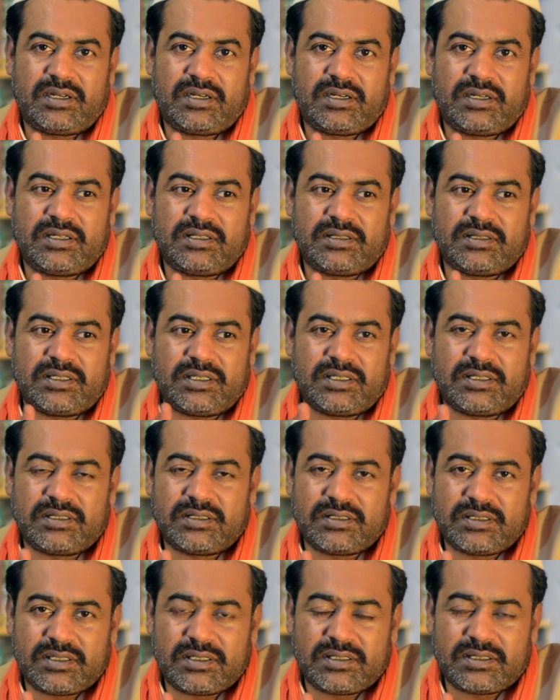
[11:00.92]

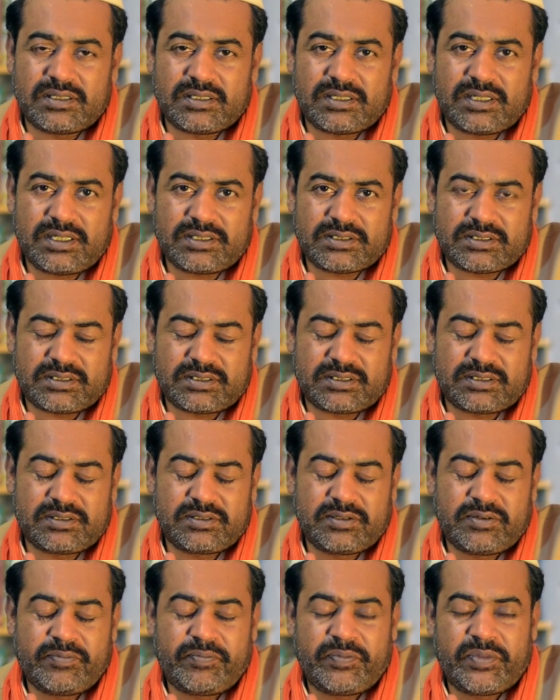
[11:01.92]
in the desert.
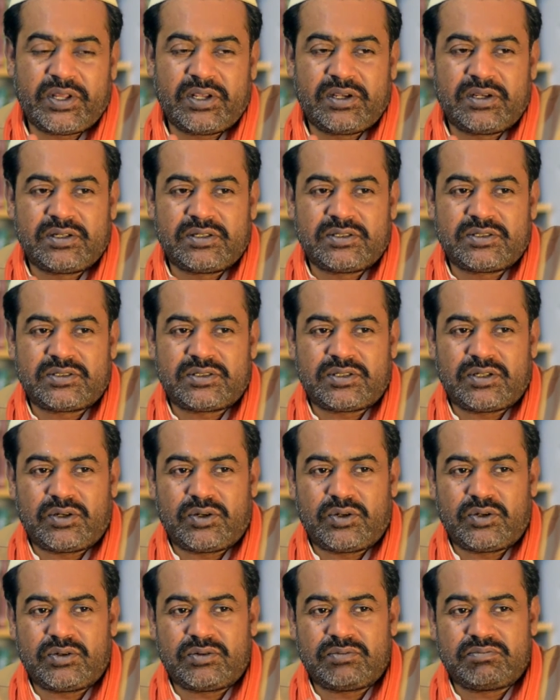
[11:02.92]

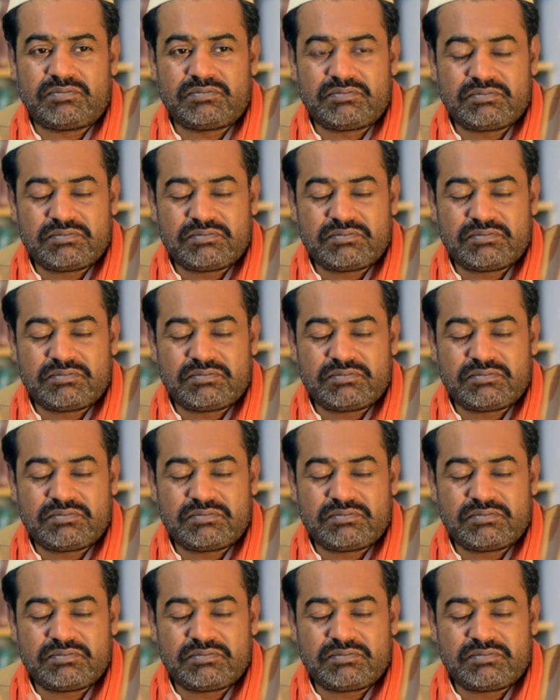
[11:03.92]
So